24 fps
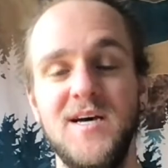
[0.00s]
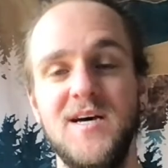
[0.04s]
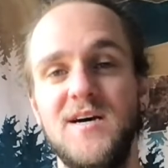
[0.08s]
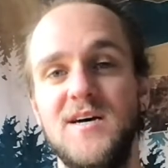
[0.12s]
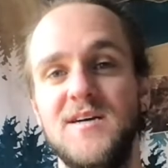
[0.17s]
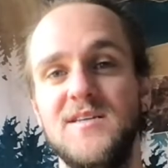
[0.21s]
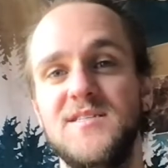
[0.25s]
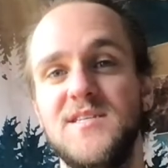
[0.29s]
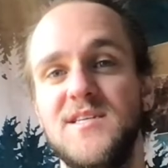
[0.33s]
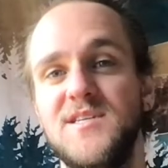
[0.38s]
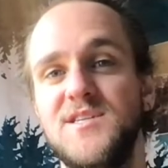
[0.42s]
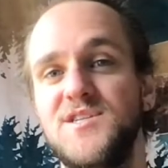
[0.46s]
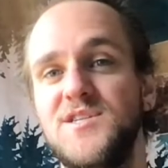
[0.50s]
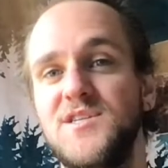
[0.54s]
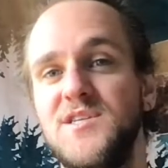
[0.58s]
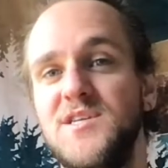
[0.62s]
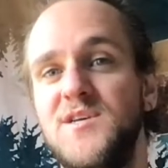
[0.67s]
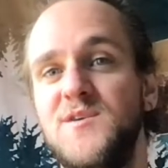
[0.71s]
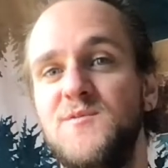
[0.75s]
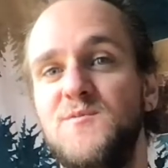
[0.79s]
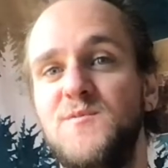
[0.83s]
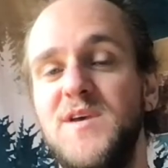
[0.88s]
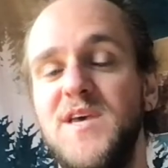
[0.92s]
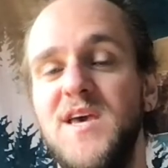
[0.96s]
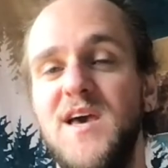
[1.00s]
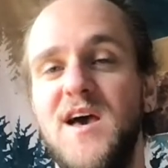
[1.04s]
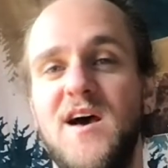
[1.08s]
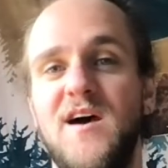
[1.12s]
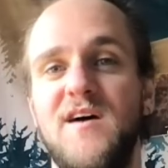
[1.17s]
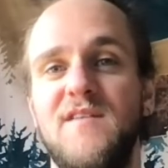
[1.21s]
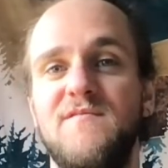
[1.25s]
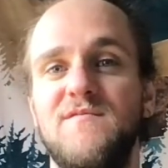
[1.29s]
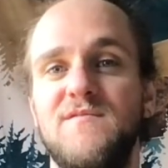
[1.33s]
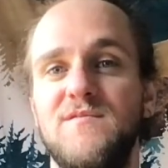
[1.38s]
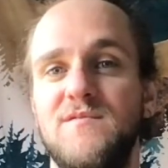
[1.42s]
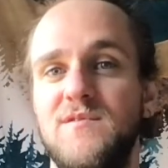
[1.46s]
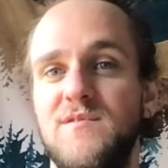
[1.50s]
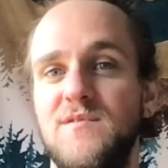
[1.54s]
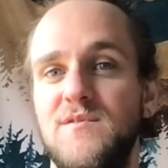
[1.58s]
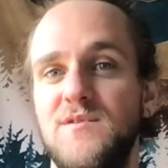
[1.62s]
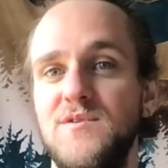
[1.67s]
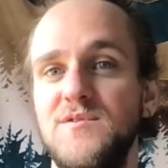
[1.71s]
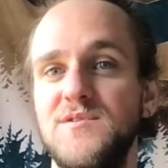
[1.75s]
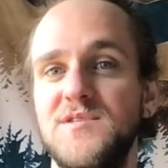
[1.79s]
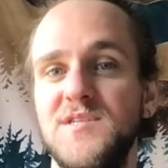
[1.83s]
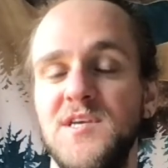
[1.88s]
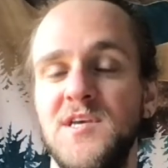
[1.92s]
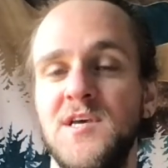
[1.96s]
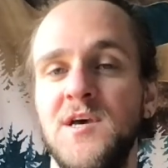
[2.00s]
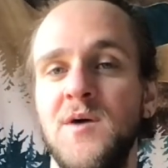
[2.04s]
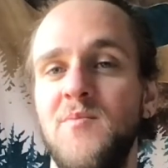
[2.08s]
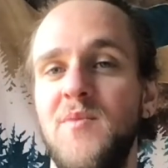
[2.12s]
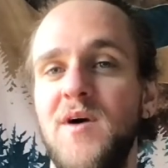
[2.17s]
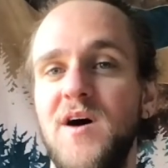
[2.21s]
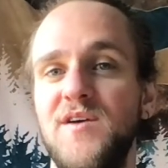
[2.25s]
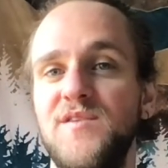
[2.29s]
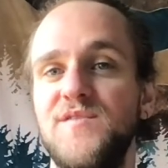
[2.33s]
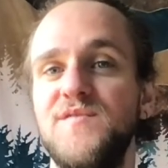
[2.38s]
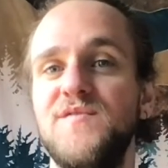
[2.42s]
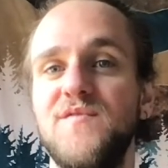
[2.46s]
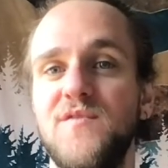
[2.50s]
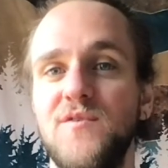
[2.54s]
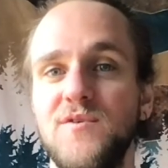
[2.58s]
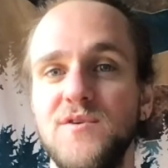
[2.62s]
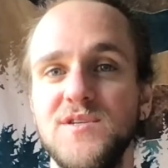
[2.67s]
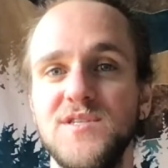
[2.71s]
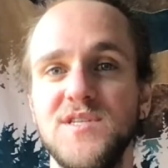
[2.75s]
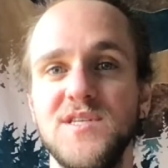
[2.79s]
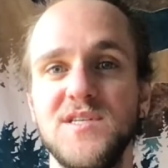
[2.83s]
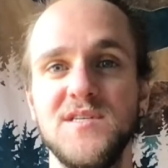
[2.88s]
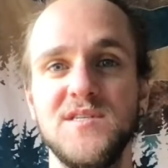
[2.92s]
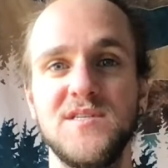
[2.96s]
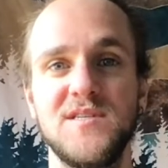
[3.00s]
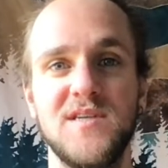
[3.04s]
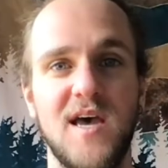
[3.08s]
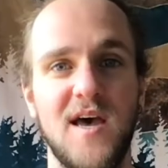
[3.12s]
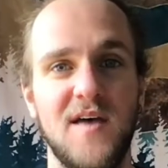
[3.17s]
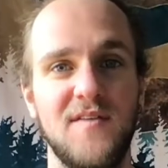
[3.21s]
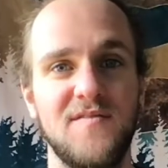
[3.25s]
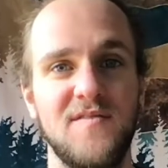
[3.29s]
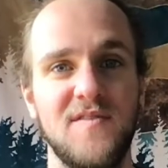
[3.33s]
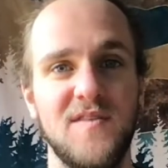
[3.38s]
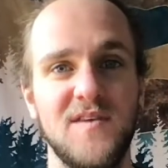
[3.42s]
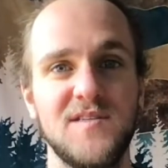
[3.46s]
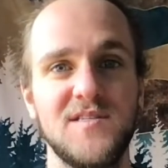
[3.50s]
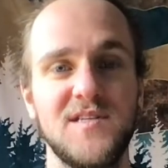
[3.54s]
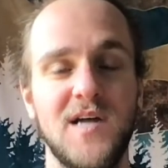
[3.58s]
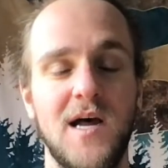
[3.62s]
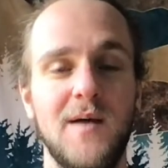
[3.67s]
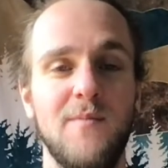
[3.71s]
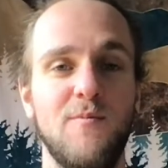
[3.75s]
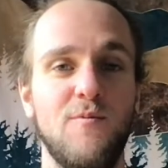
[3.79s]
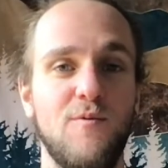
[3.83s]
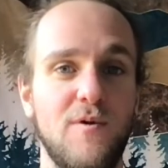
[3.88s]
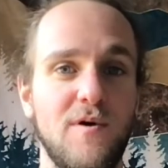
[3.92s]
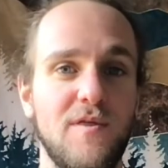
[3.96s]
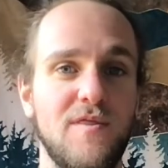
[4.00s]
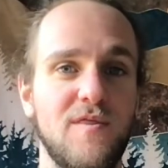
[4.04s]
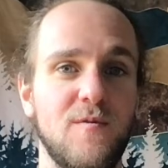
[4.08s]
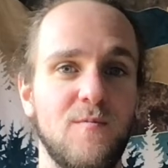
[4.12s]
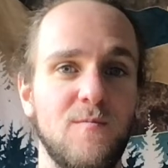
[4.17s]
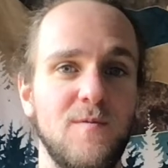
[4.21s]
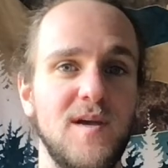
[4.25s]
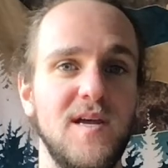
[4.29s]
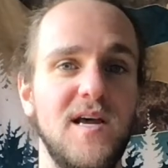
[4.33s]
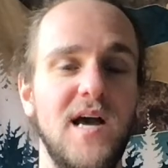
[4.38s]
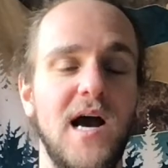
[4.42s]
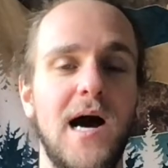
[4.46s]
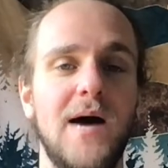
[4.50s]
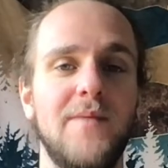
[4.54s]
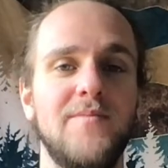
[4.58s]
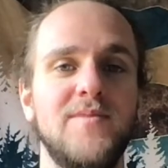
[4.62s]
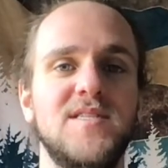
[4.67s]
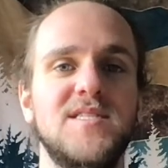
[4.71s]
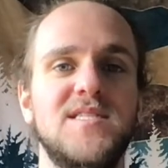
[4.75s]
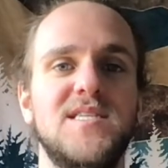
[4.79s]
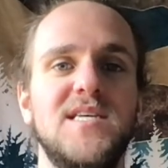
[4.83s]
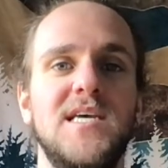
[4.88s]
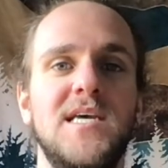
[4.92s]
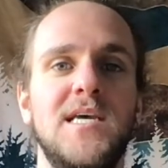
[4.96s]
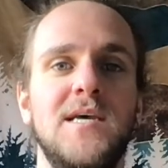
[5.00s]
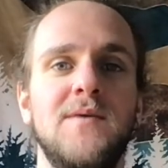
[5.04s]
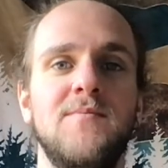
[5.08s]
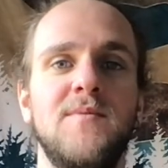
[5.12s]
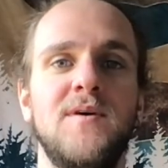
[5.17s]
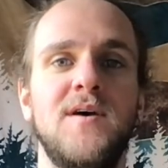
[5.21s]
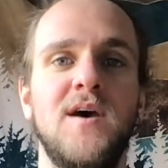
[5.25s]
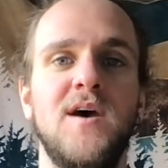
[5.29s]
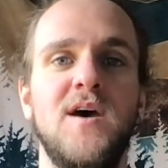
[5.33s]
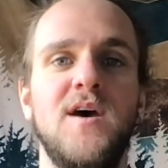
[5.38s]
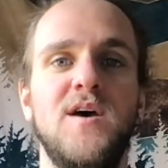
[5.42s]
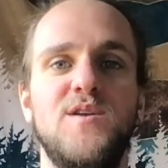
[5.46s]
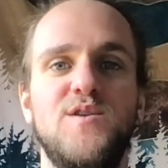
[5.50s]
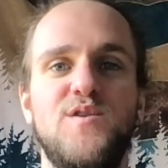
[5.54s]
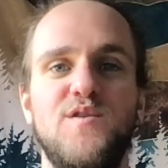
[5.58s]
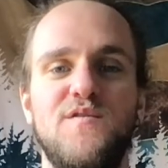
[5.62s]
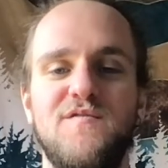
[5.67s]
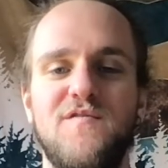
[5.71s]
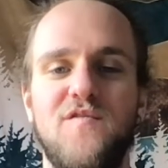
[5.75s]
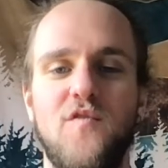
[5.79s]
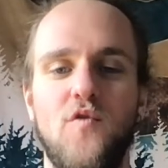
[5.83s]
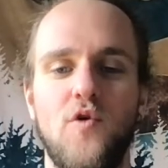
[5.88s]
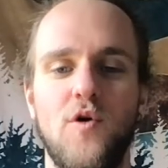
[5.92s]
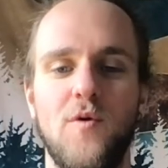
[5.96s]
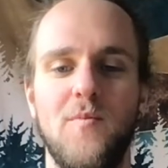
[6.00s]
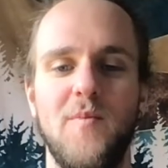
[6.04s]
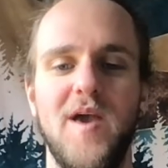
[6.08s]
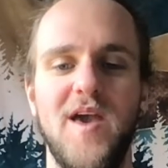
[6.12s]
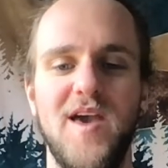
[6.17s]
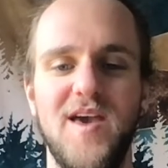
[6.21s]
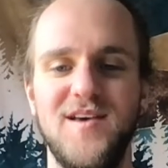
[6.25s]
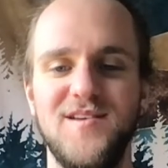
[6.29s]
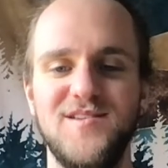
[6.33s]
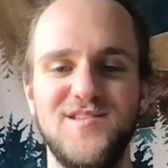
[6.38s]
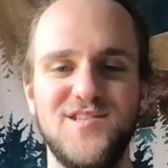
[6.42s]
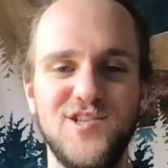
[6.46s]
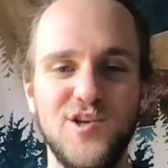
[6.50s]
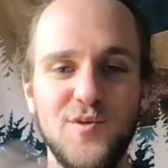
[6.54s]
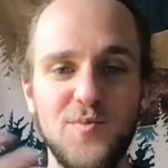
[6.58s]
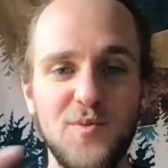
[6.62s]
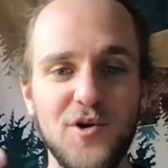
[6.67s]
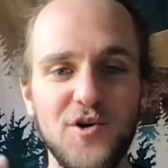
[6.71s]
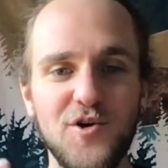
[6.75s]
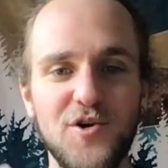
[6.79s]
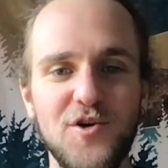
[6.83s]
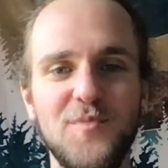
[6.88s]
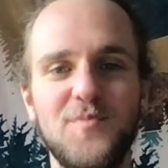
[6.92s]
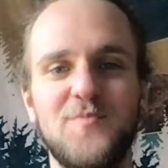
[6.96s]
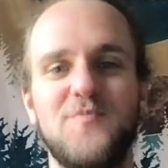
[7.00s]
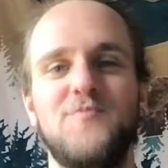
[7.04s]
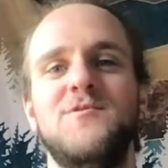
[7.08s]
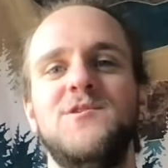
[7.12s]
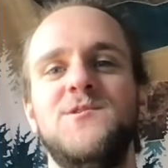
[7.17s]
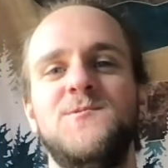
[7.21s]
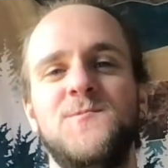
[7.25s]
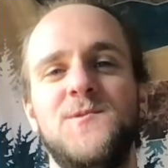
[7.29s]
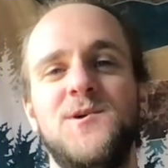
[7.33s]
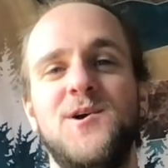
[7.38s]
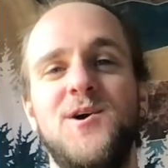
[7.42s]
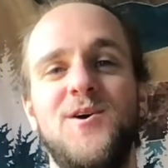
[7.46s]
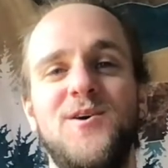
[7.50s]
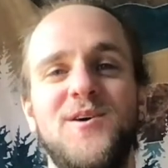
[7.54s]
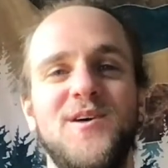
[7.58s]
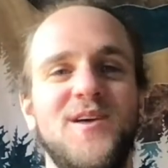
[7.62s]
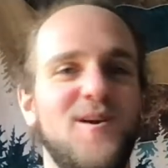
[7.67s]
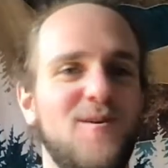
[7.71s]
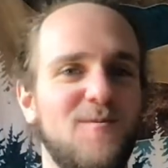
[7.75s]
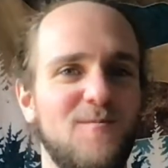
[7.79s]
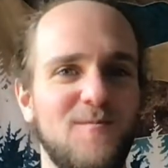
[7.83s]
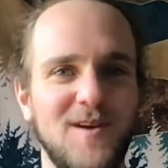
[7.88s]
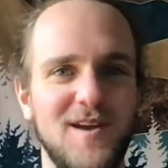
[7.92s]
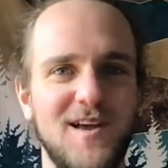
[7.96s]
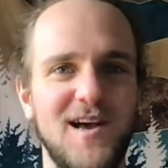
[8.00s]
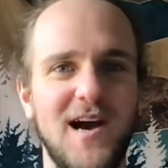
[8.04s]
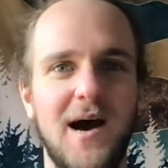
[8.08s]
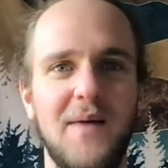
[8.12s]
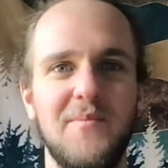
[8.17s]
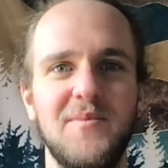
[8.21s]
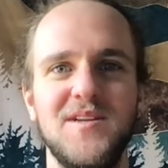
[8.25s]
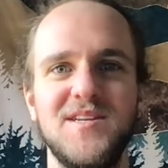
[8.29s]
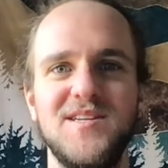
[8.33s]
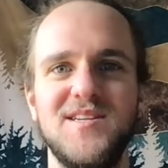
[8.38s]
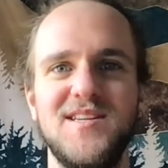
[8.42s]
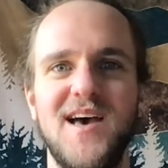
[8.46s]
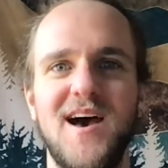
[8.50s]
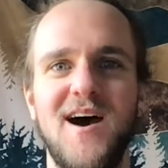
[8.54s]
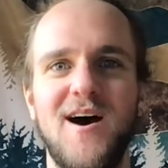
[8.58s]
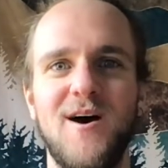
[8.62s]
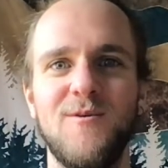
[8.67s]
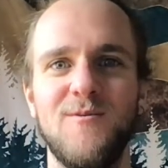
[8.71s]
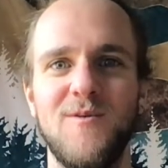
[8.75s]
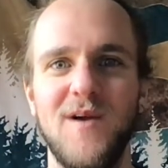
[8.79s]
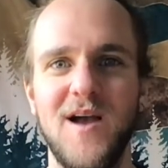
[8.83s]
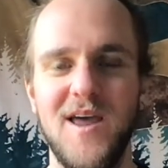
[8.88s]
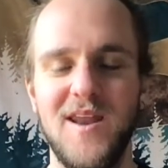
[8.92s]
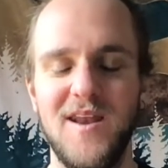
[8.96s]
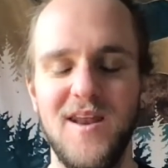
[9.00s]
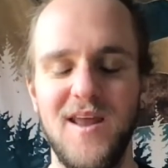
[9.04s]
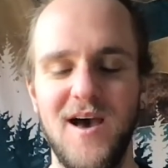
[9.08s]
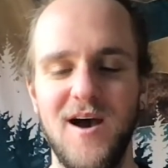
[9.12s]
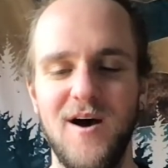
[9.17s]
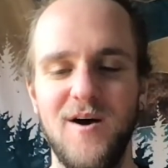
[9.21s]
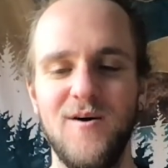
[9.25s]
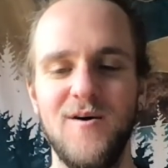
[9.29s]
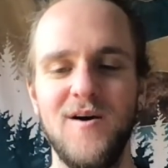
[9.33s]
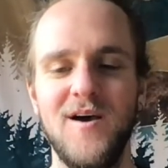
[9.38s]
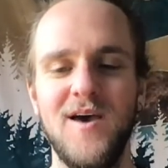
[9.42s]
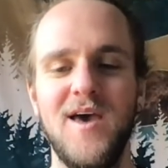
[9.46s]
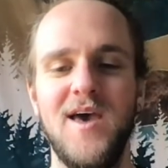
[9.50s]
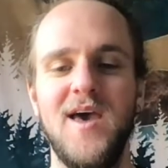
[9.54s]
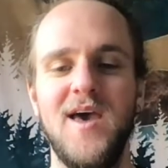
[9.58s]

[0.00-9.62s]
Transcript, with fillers: Essentially, we have loosely combined forces at this time with the Recommon team to form a supergroup, which we're calling Recommon DAO right now.